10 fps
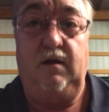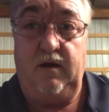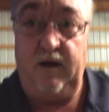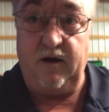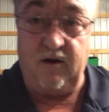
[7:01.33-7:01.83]

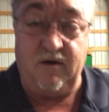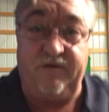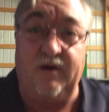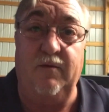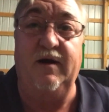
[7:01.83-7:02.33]
You know, you're always
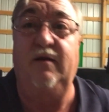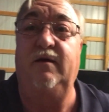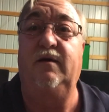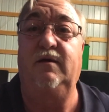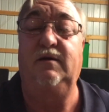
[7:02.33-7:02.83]
going to run
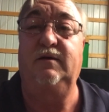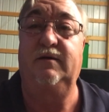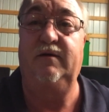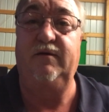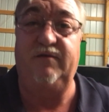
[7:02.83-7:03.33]
into
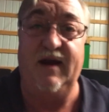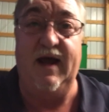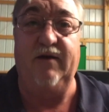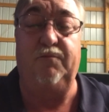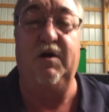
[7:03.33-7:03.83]

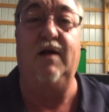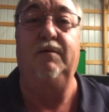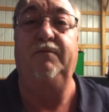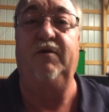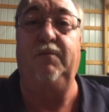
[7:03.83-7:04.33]
snags,
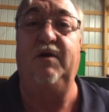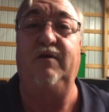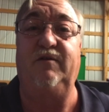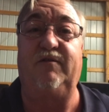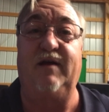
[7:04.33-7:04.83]
problems on
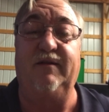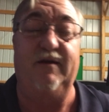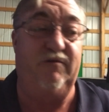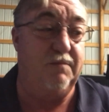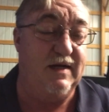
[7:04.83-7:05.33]
projects like
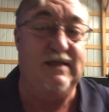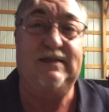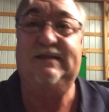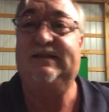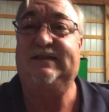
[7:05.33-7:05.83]
this, but
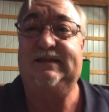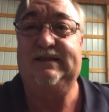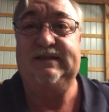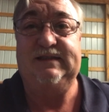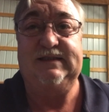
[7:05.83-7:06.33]

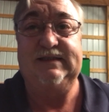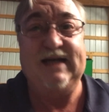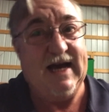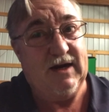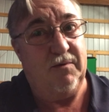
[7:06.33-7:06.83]

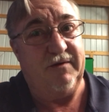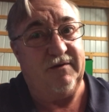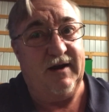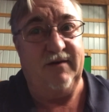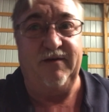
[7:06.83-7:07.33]
kind of wasn't
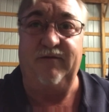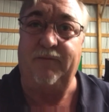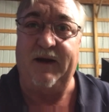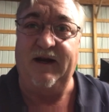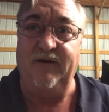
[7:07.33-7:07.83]

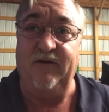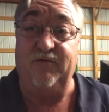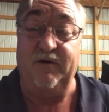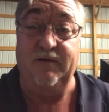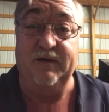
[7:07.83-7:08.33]
anticipating this
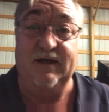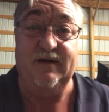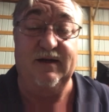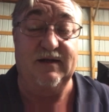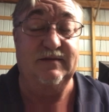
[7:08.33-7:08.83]
one, but
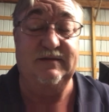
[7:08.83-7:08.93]
uh,